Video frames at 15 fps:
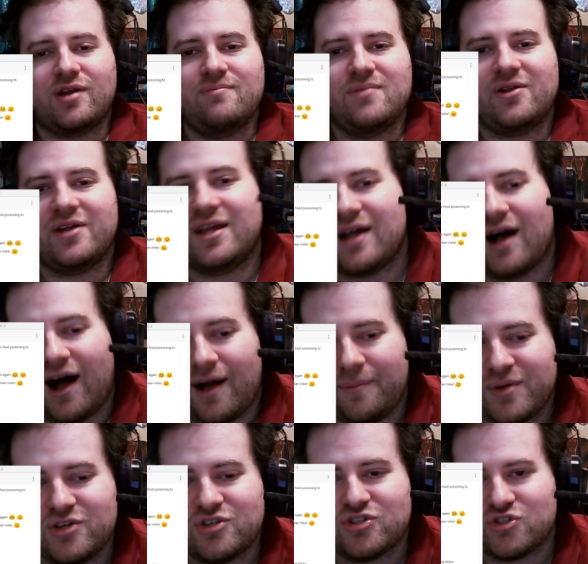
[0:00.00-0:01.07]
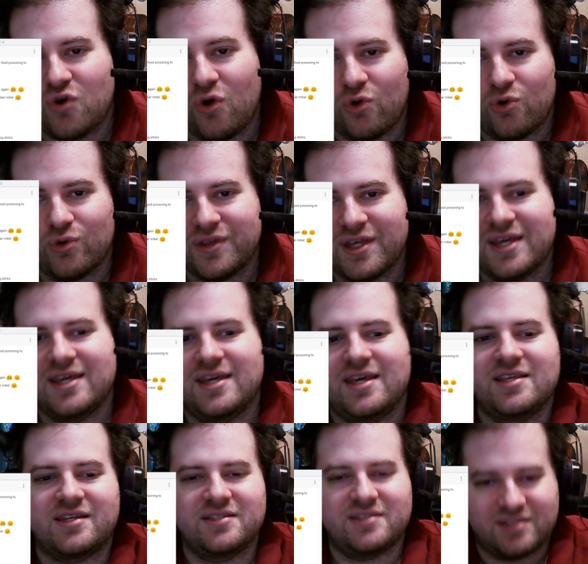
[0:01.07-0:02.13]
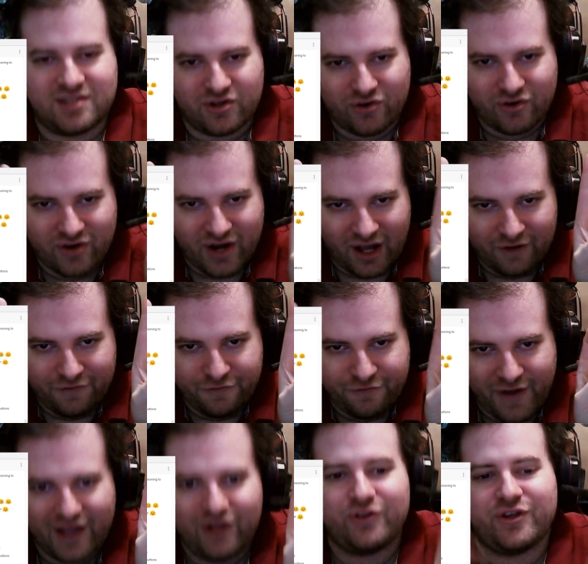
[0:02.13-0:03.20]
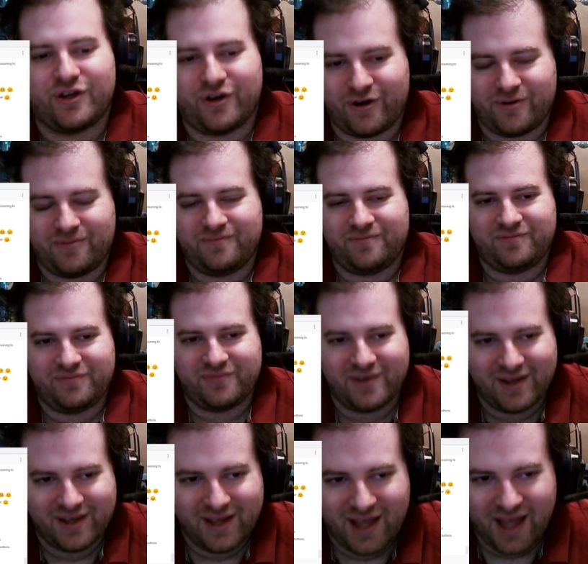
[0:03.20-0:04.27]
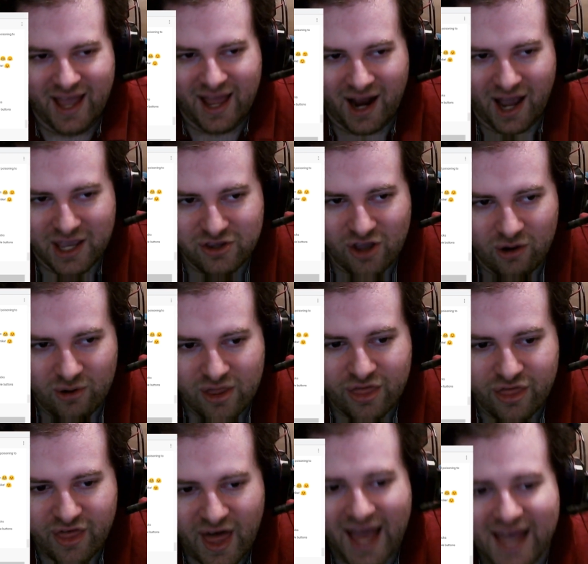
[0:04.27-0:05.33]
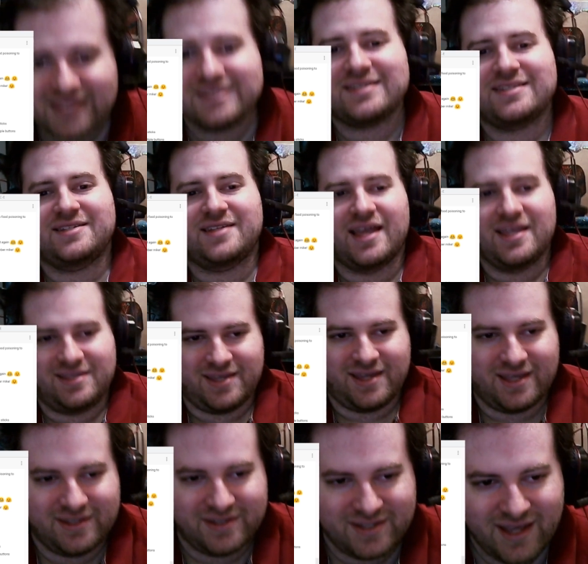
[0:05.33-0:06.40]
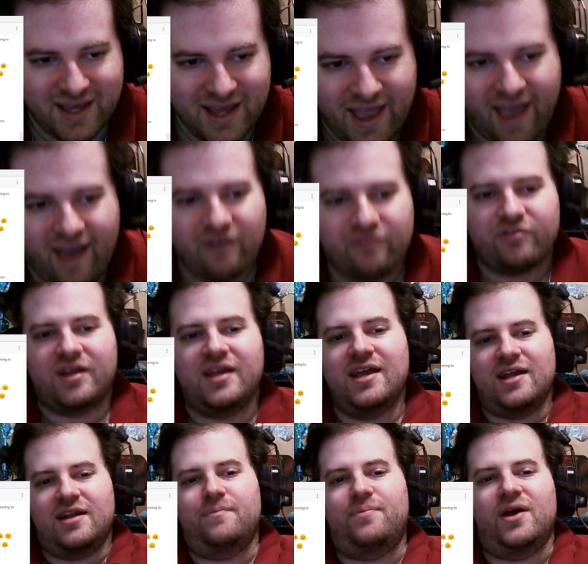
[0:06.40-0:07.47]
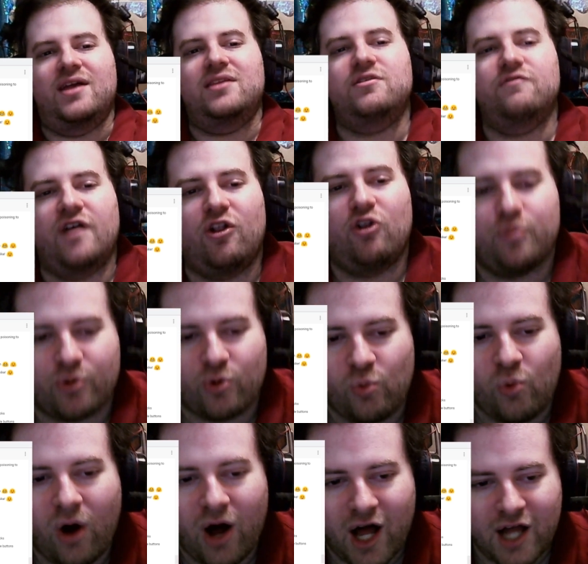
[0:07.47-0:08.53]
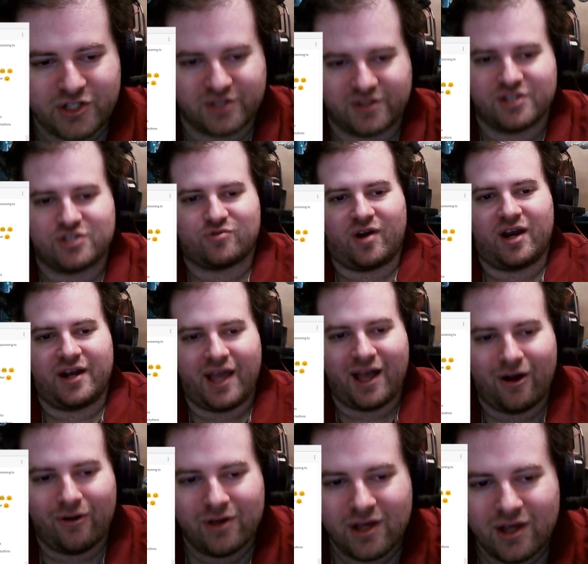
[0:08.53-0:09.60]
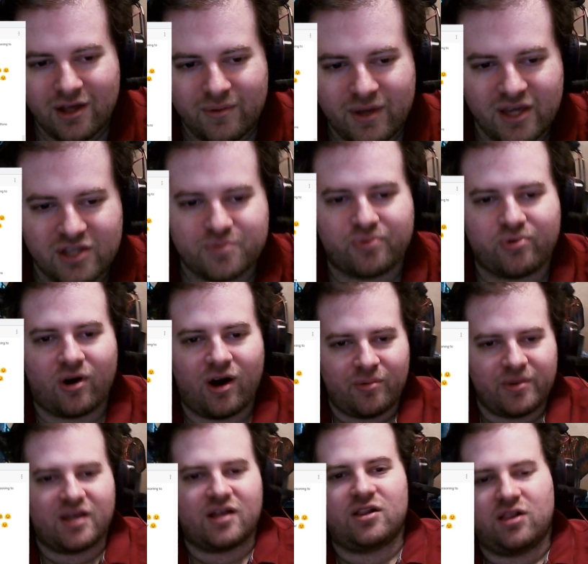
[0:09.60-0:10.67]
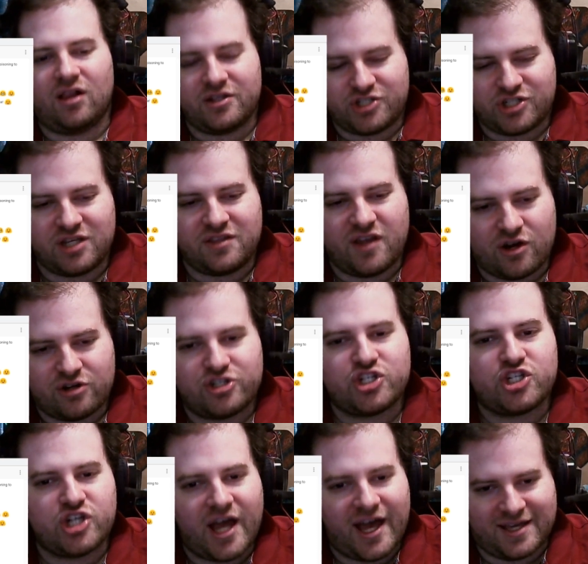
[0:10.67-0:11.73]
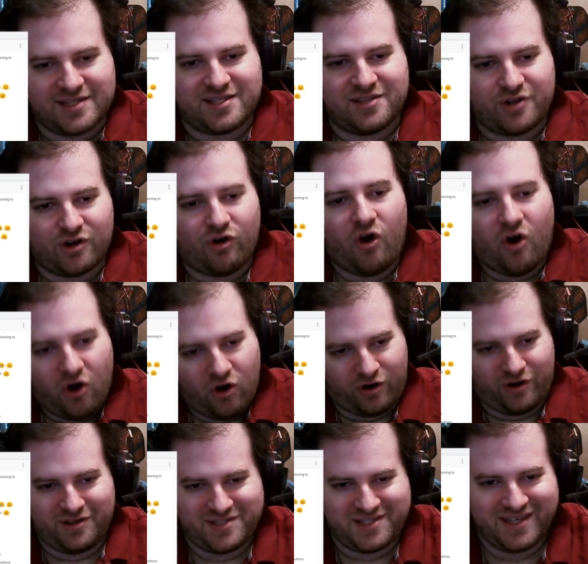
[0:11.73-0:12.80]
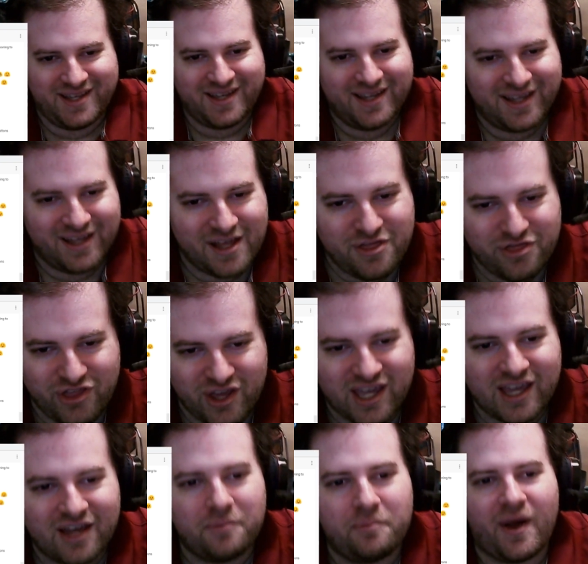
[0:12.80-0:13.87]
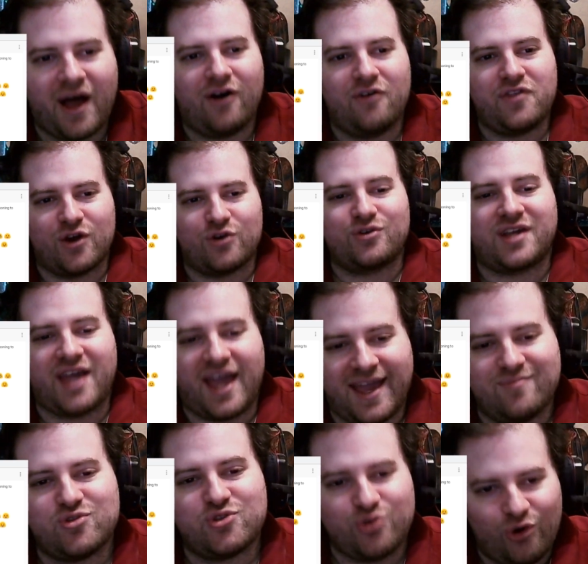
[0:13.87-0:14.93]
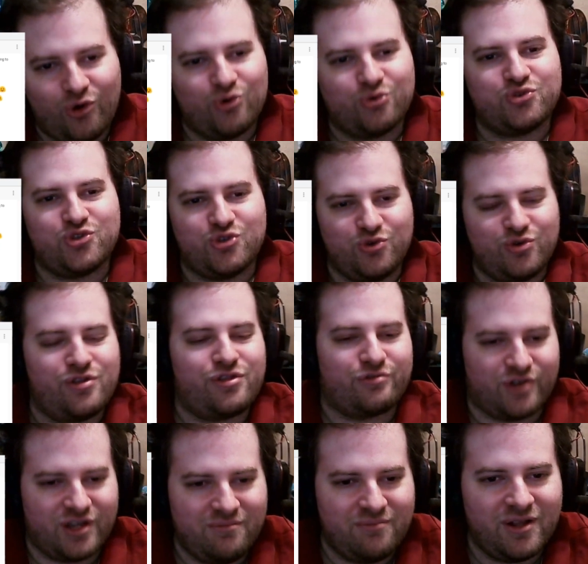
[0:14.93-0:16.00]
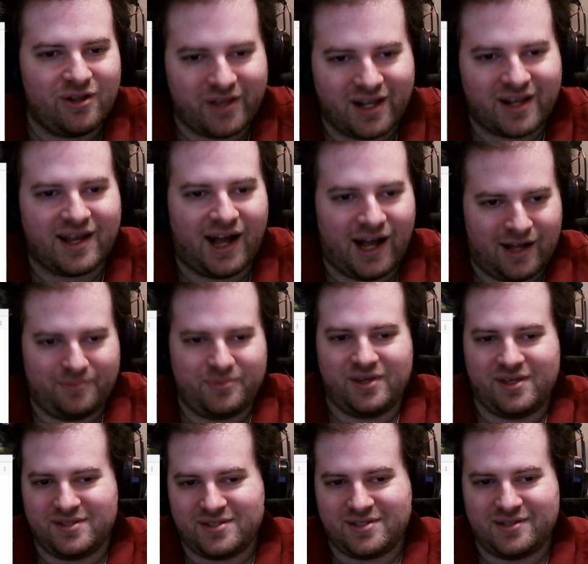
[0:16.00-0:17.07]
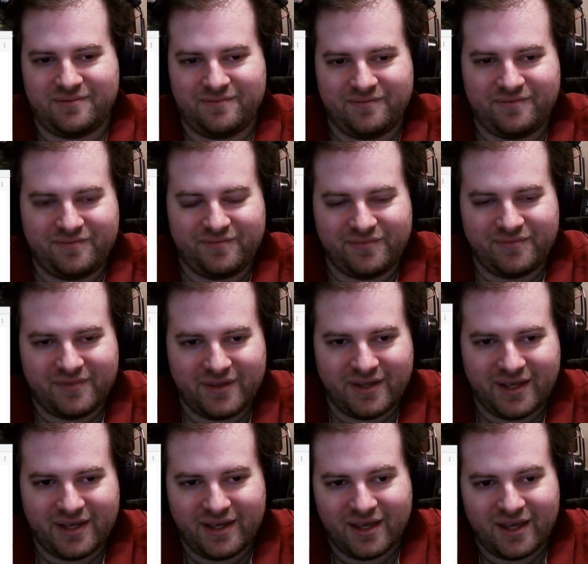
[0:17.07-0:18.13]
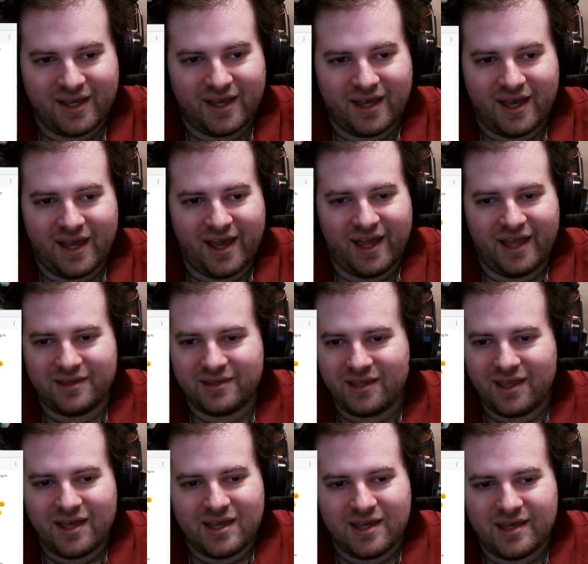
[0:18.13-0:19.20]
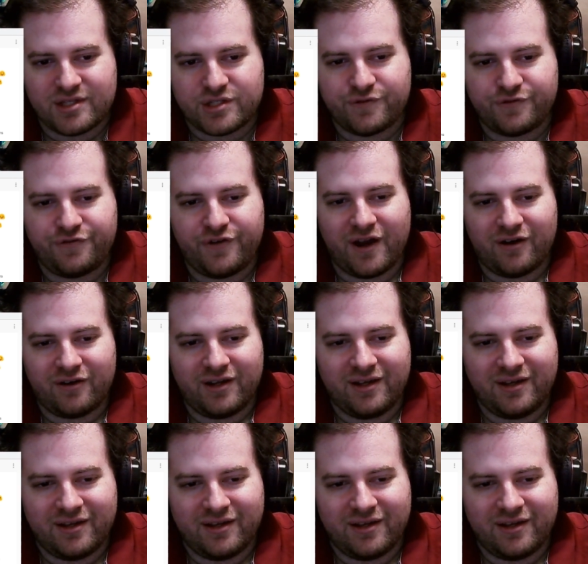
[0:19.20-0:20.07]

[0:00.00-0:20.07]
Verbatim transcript: million copies sold is considered a failure. And I know with that sentence, every independent developer watching this right now is probably clutching their chest and their heart and thinking about their game sold 2 to 3 million copies. And it's very...